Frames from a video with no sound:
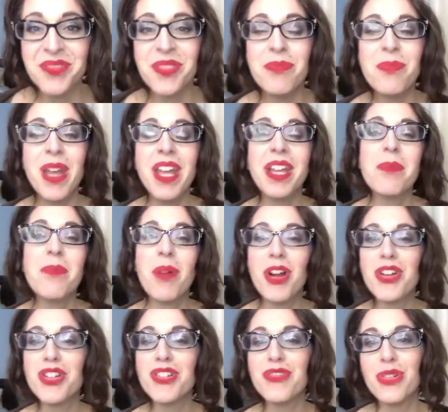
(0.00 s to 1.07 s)
Make
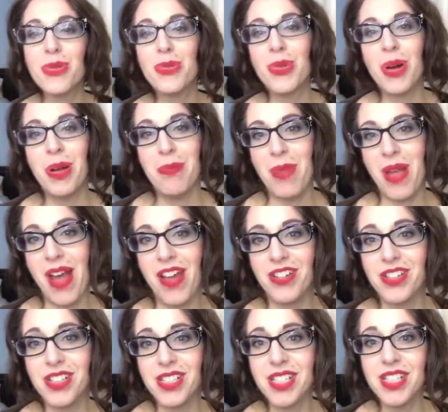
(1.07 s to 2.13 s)
margin for what
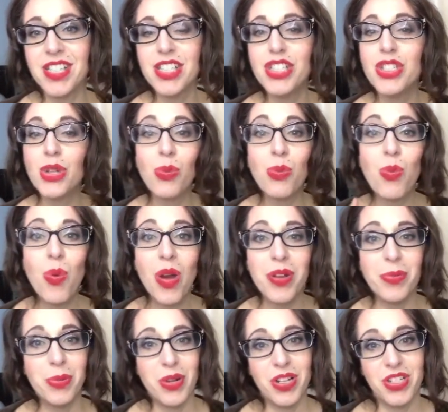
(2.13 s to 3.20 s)
matters. This is your
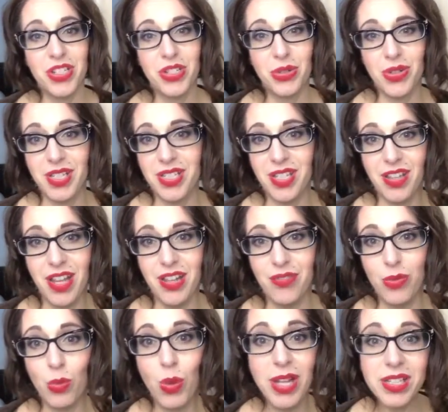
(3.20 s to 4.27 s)
one precious crazy life.
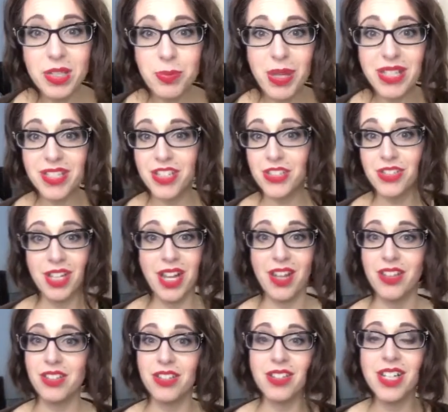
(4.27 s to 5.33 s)
White space on your
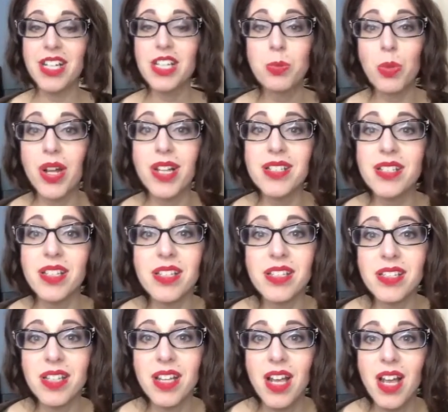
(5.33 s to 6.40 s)
calendar, it's
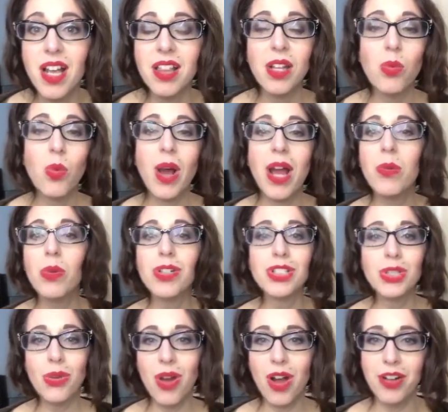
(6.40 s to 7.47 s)
priceless. Like, why work
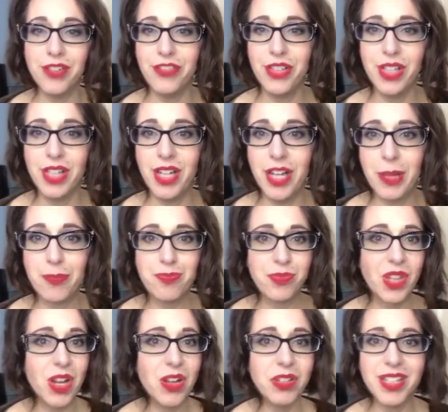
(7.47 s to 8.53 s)
so hard to fill it up?
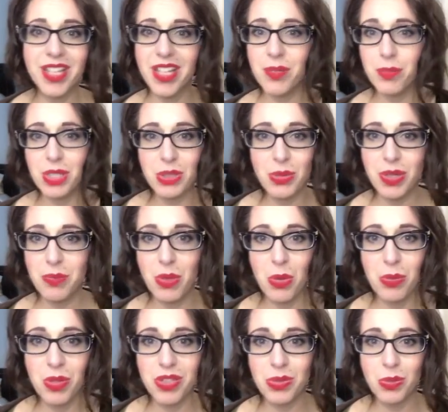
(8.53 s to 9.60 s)
Aren't the in-between
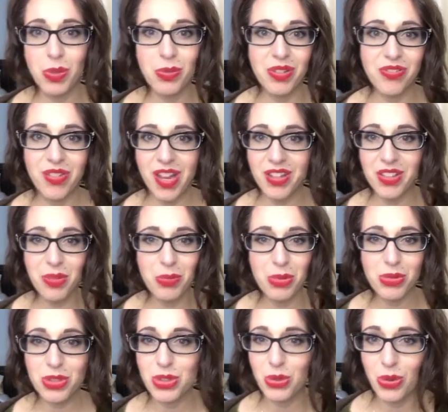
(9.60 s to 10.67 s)
moments where we find the
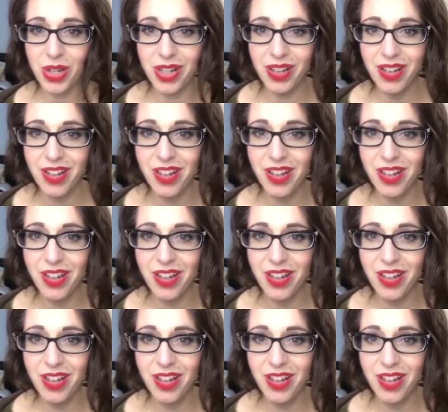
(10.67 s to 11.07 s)
most joy?